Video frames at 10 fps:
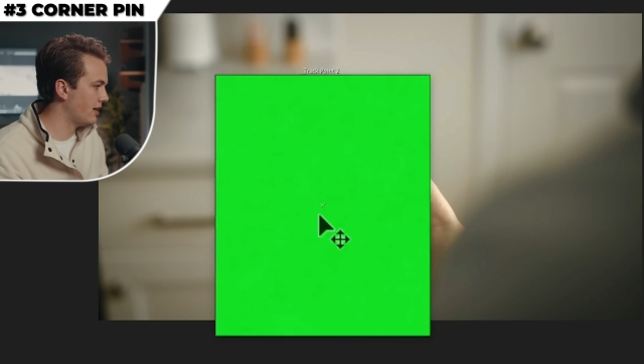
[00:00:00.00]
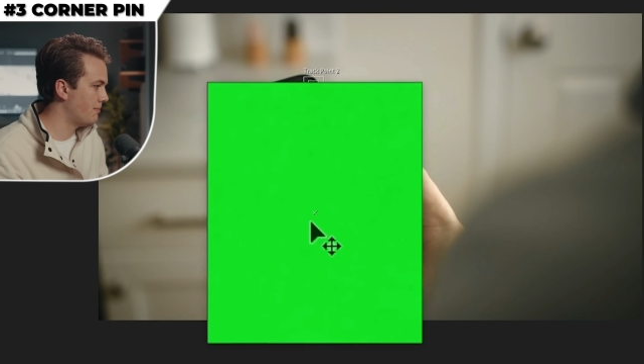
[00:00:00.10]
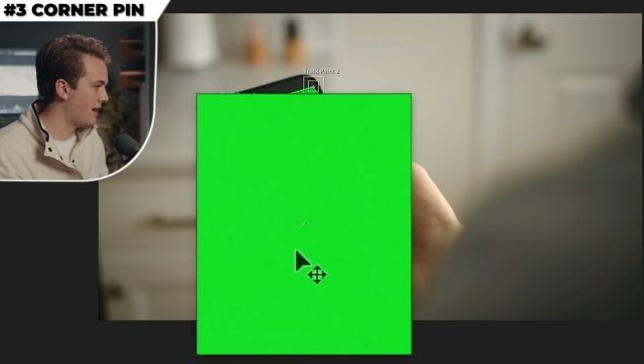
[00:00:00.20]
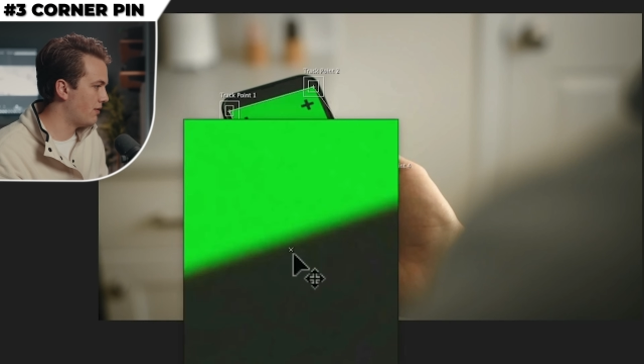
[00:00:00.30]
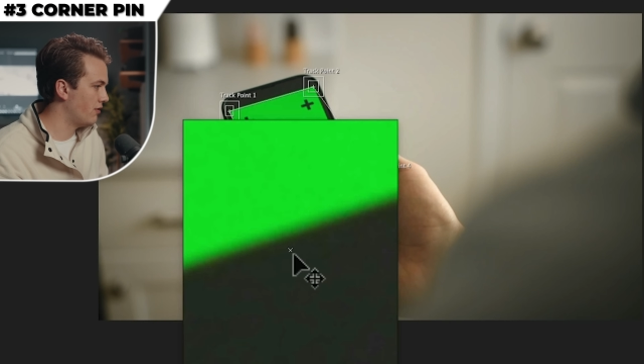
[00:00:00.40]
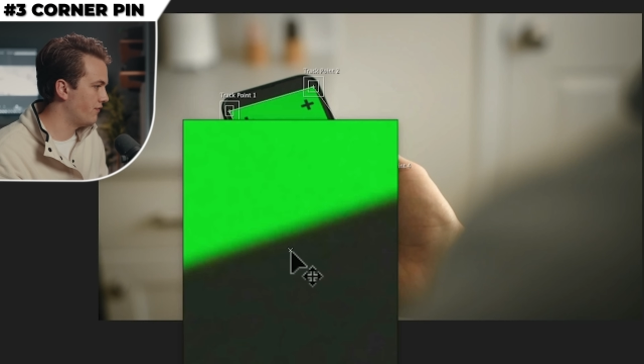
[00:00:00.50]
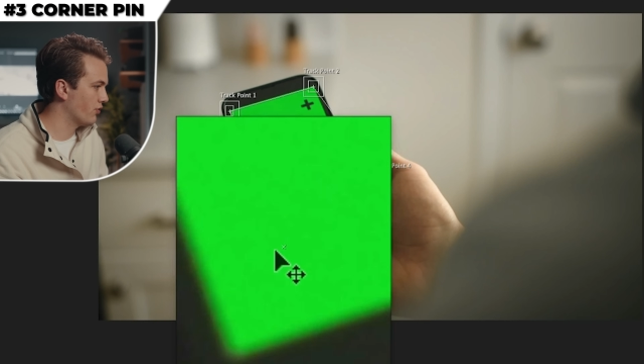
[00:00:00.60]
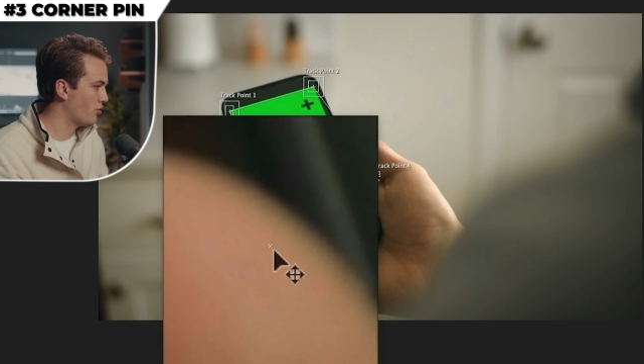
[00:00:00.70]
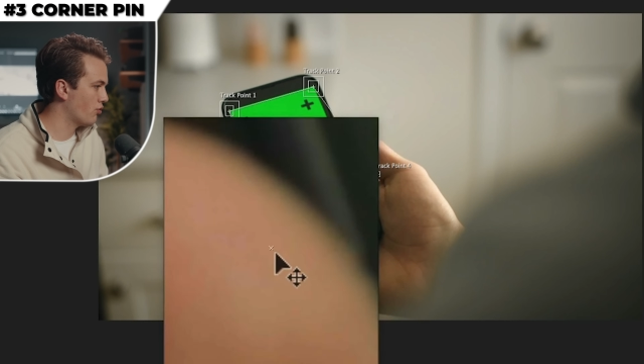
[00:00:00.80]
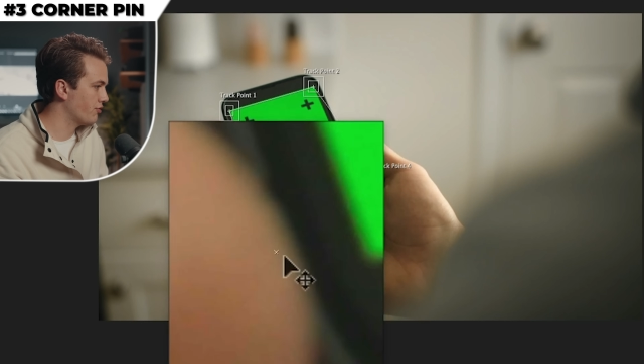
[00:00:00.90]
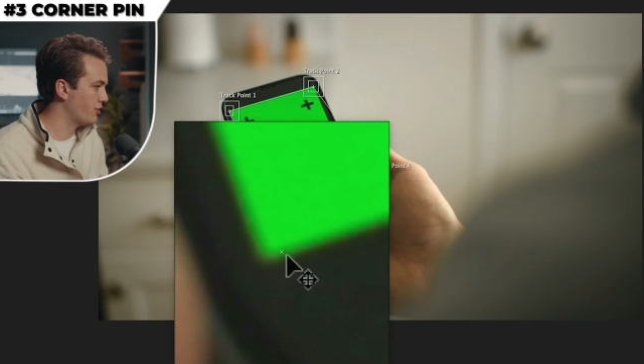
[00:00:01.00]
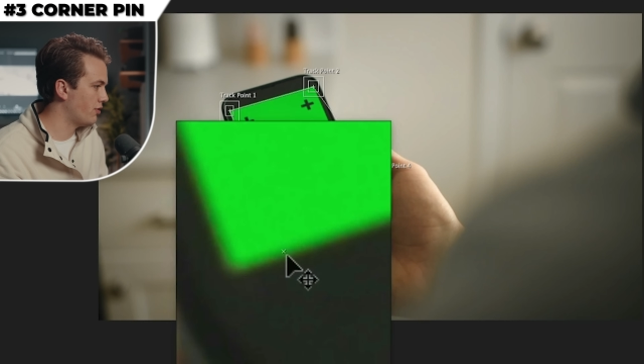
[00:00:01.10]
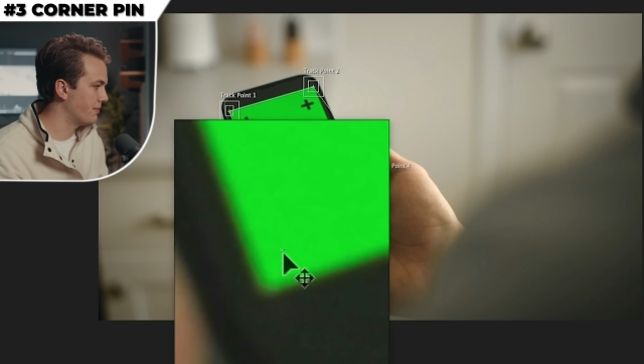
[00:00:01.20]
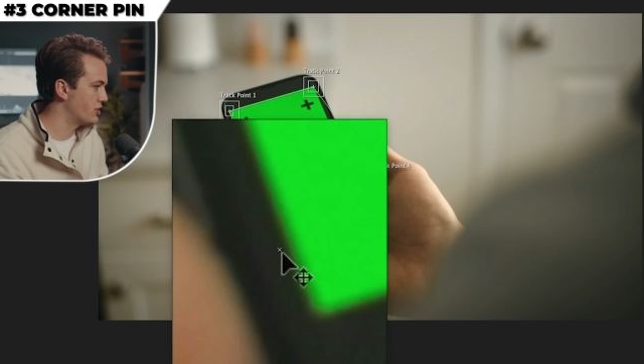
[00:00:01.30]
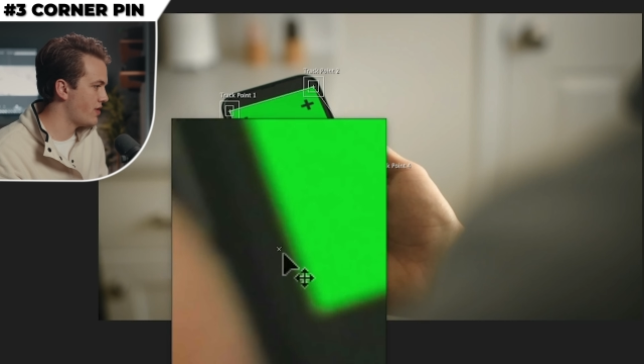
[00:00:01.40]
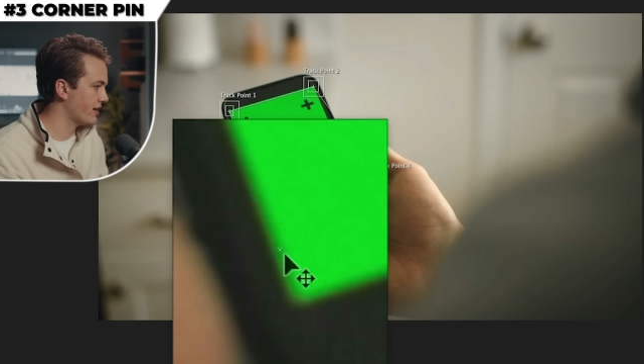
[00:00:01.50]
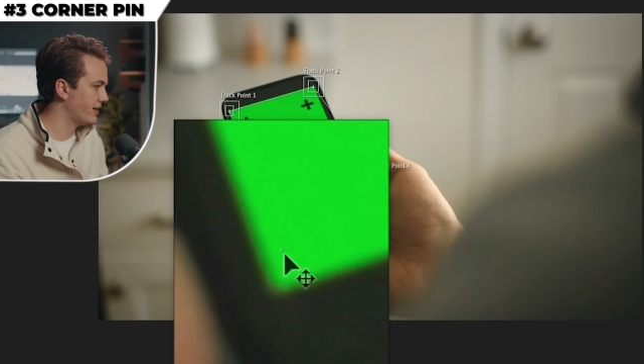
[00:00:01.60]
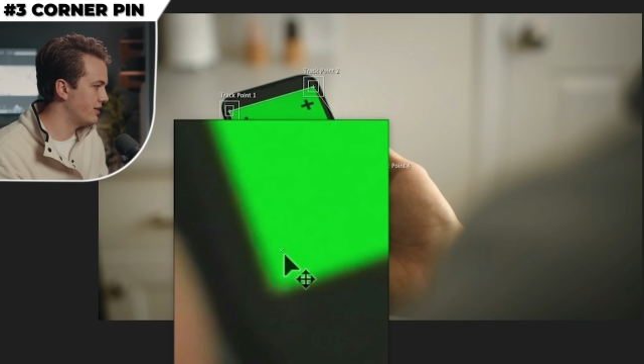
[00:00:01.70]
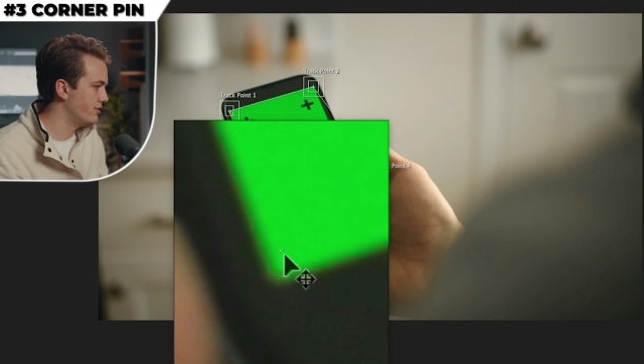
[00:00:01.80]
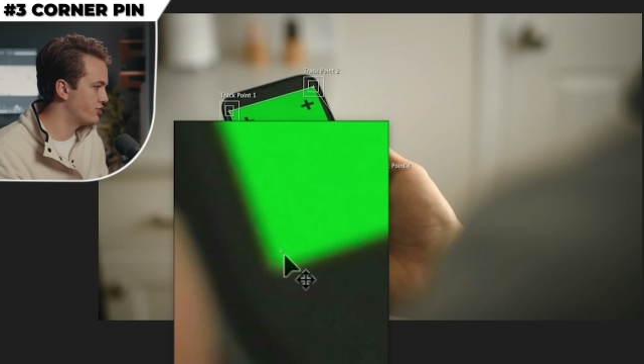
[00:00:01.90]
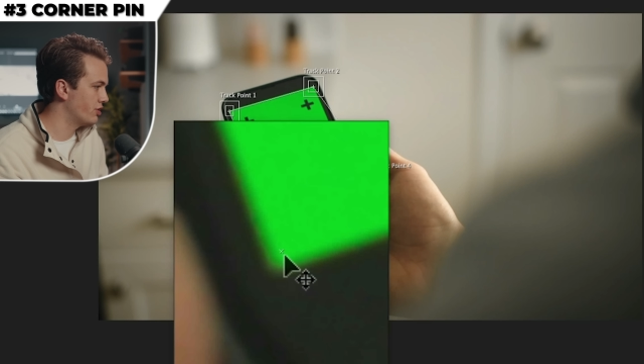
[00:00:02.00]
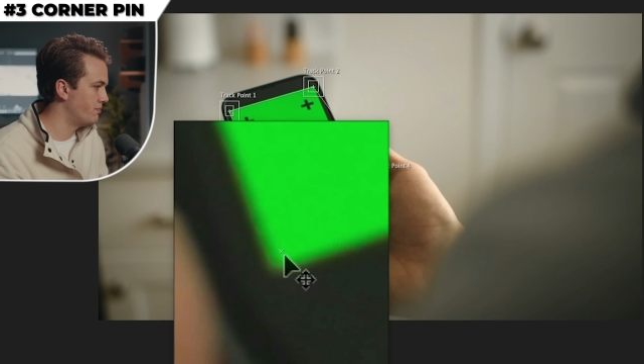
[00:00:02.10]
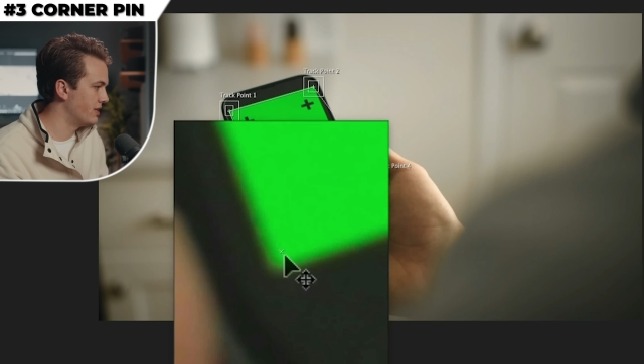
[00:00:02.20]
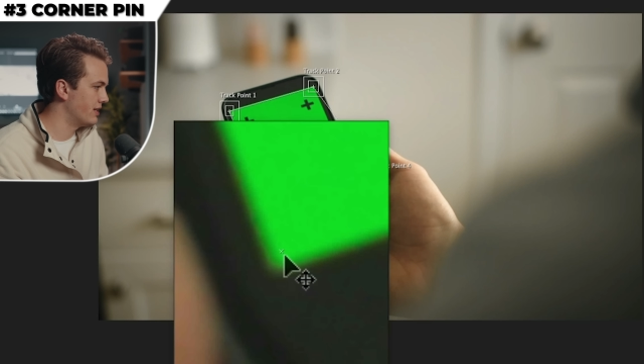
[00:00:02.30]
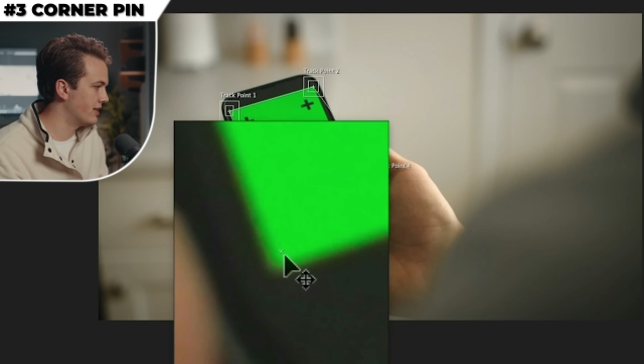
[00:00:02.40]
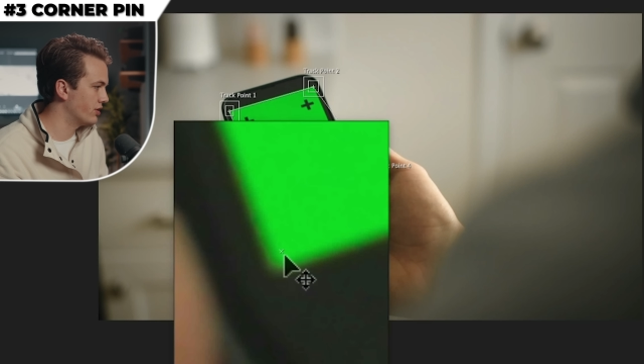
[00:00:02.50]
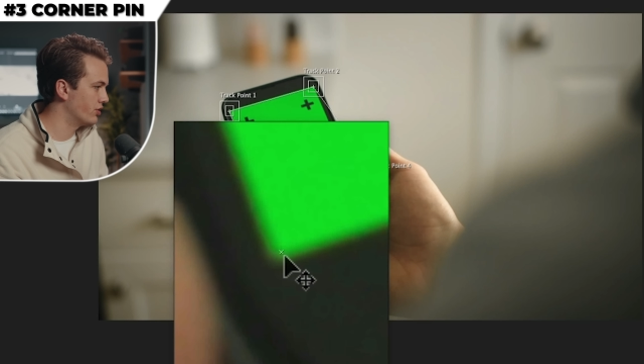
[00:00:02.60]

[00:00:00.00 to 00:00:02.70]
amount of the corner you want to be tracking, you should be